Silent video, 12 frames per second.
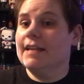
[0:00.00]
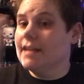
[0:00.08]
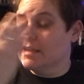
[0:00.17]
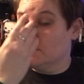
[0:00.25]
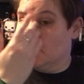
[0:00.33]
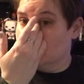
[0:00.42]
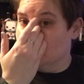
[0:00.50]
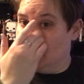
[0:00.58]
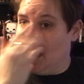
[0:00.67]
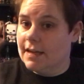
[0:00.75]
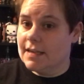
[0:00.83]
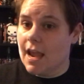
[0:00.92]
didn't expect me
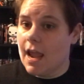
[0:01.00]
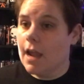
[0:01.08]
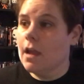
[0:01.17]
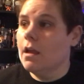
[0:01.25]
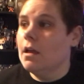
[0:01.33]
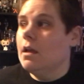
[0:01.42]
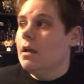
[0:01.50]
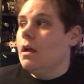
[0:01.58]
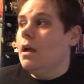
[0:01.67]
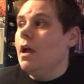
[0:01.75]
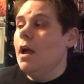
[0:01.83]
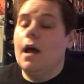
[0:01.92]
that day.
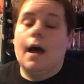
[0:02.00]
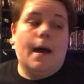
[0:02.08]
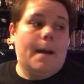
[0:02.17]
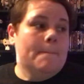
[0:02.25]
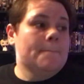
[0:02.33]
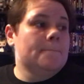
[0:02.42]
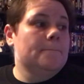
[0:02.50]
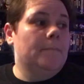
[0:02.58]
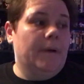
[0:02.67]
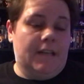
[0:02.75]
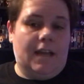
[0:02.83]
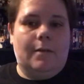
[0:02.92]

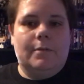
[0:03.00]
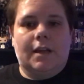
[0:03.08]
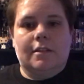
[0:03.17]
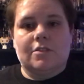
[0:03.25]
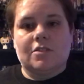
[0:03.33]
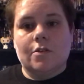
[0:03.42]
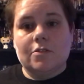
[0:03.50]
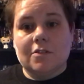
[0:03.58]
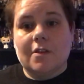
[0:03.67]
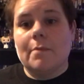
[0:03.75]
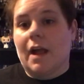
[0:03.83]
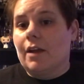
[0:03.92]
But yeah, we got the
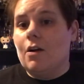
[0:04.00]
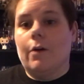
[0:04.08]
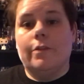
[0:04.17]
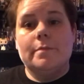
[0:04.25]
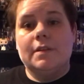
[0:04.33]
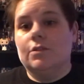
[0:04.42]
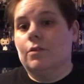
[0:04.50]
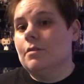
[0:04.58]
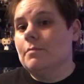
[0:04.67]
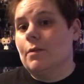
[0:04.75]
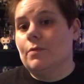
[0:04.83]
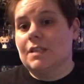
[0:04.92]
snowstorm. I called them and told
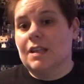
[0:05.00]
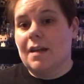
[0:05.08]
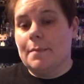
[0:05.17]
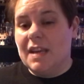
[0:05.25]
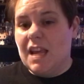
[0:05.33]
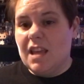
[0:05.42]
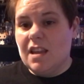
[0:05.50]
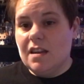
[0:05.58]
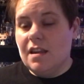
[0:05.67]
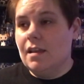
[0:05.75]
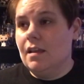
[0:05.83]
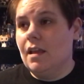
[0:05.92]
them I wasn't coming
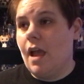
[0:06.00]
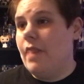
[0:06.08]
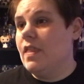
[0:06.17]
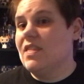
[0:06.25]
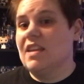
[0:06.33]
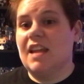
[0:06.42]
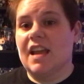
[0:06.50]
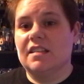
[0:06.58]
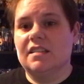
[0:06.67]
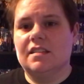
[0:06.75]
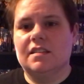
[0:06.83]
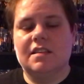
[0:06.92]
in. And then the
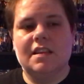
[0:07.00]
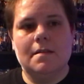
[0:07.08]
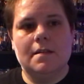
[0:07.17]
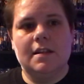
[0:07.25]
next